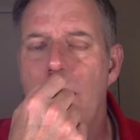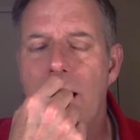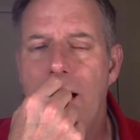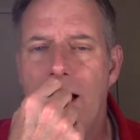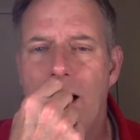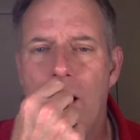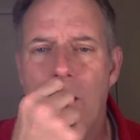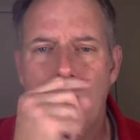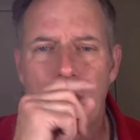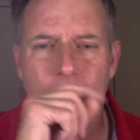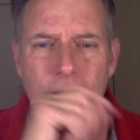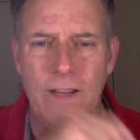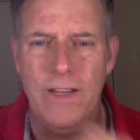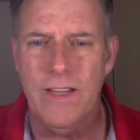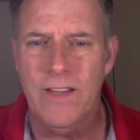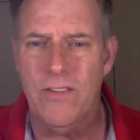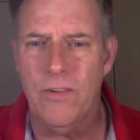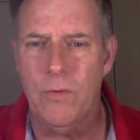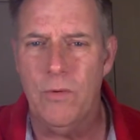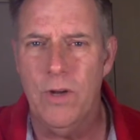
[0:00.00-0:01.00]
one of the
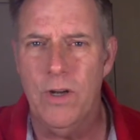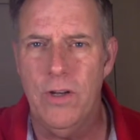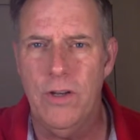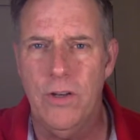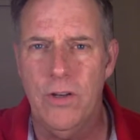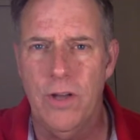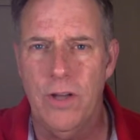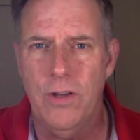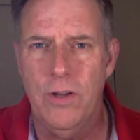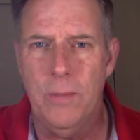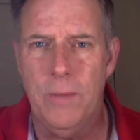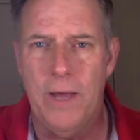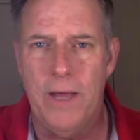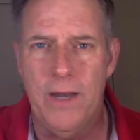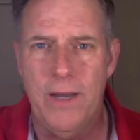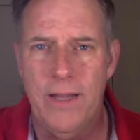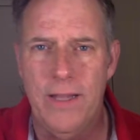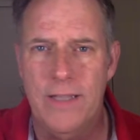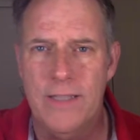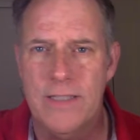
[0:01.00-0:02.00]
things I wanted to talk to you
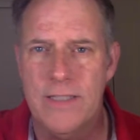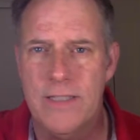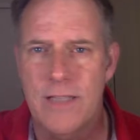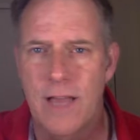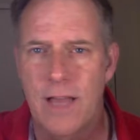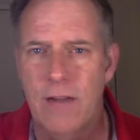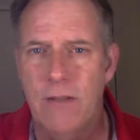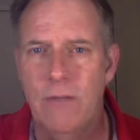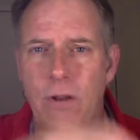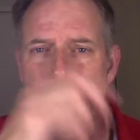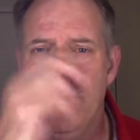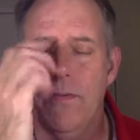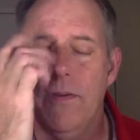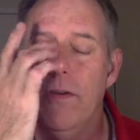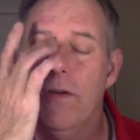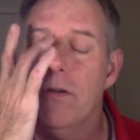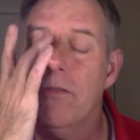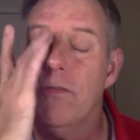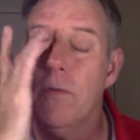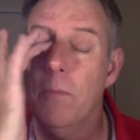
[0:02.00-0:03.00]
about is, I don't know if
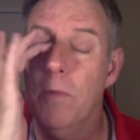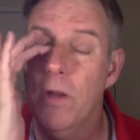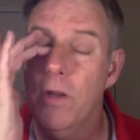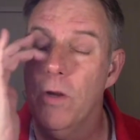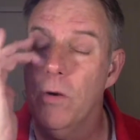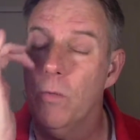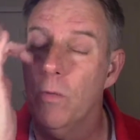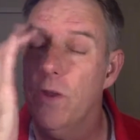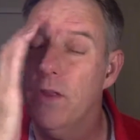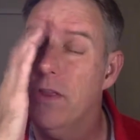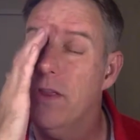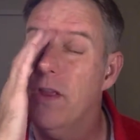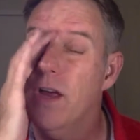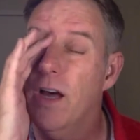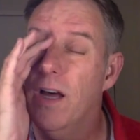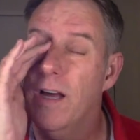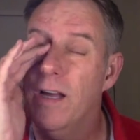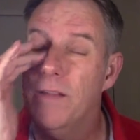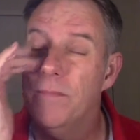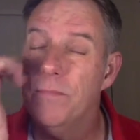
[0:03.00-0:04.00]
you're familiar with
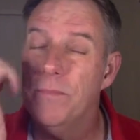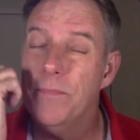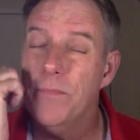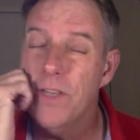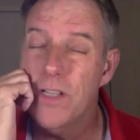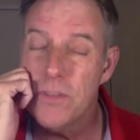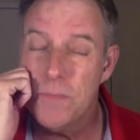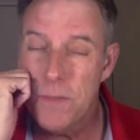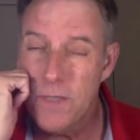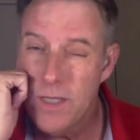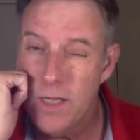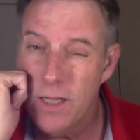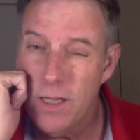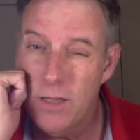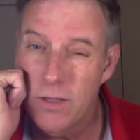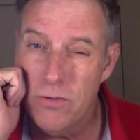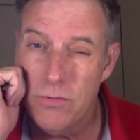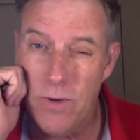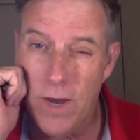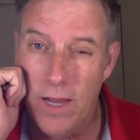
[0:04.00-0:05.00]
this
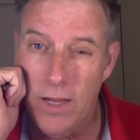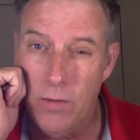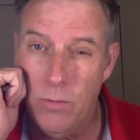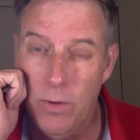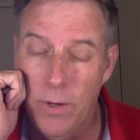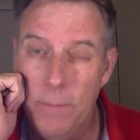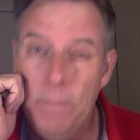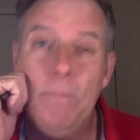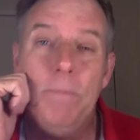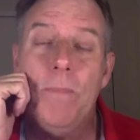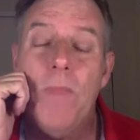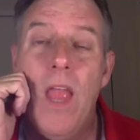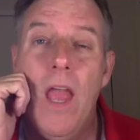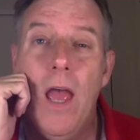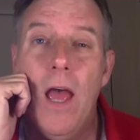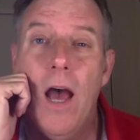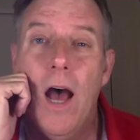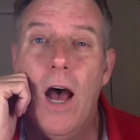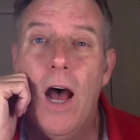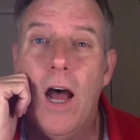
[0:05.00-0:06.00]
particular drag queen.
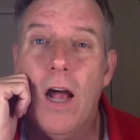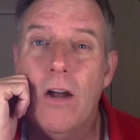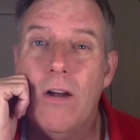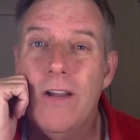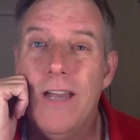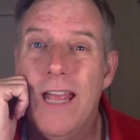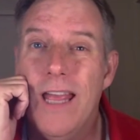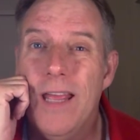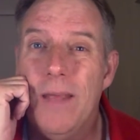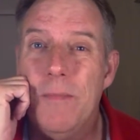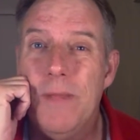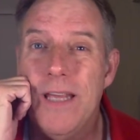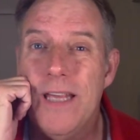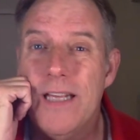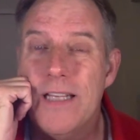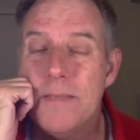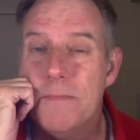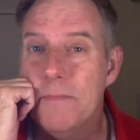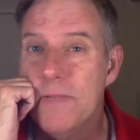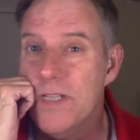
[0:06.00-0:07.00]
Her name
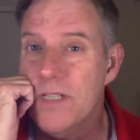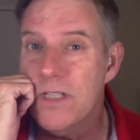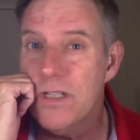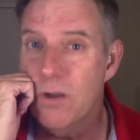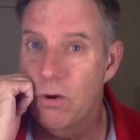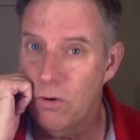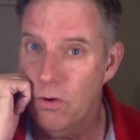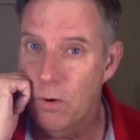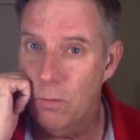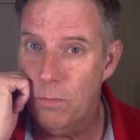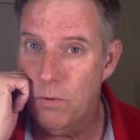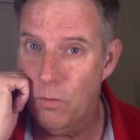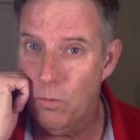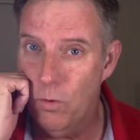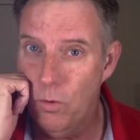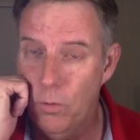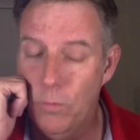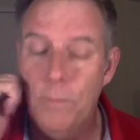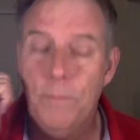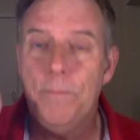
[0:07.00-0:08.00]
is Miss Coco
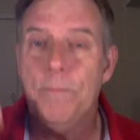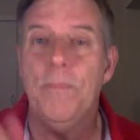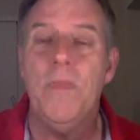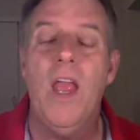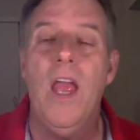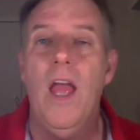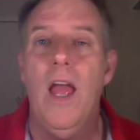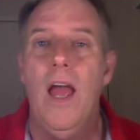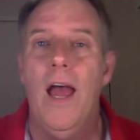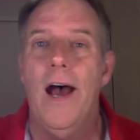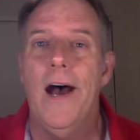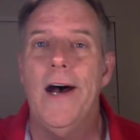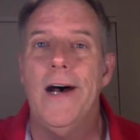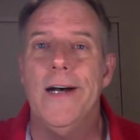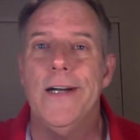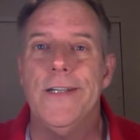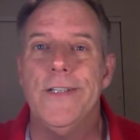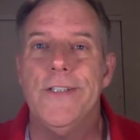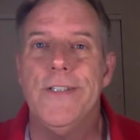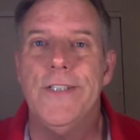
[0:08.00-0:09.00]
Peru.
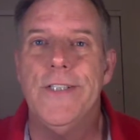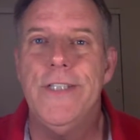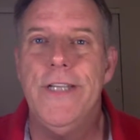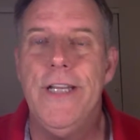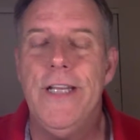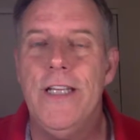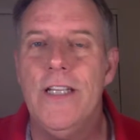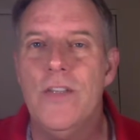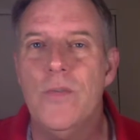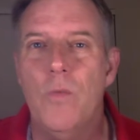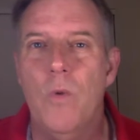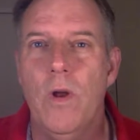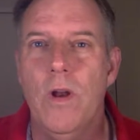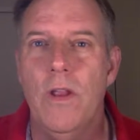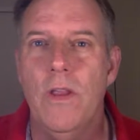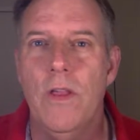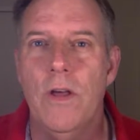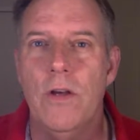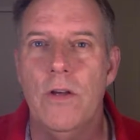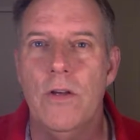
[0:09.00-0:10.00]
She is one
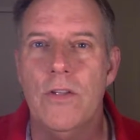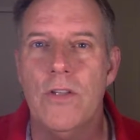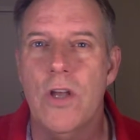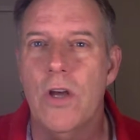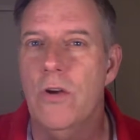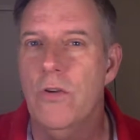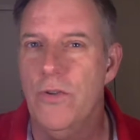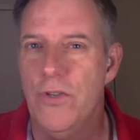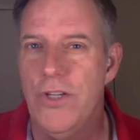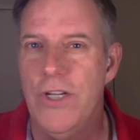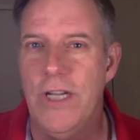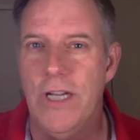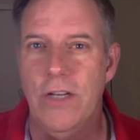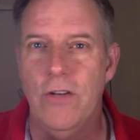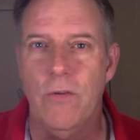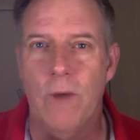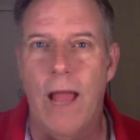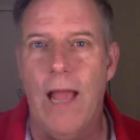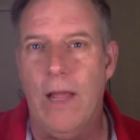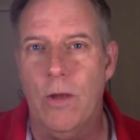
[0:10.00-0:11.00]
of those OG
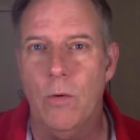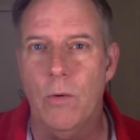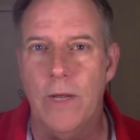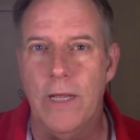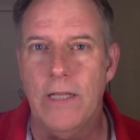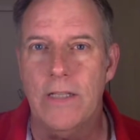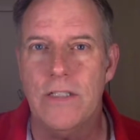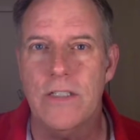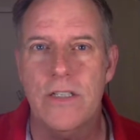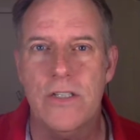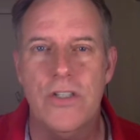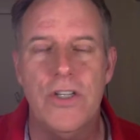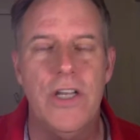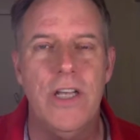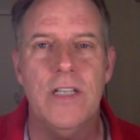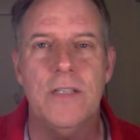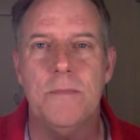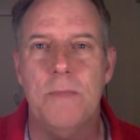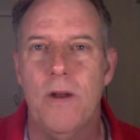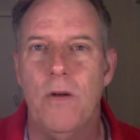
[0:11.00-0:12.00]
drag queens. She
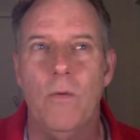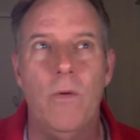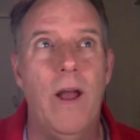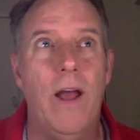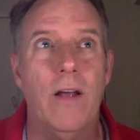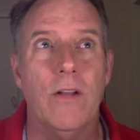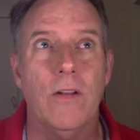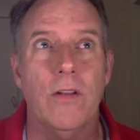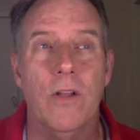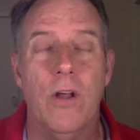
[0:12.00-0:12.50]
has been around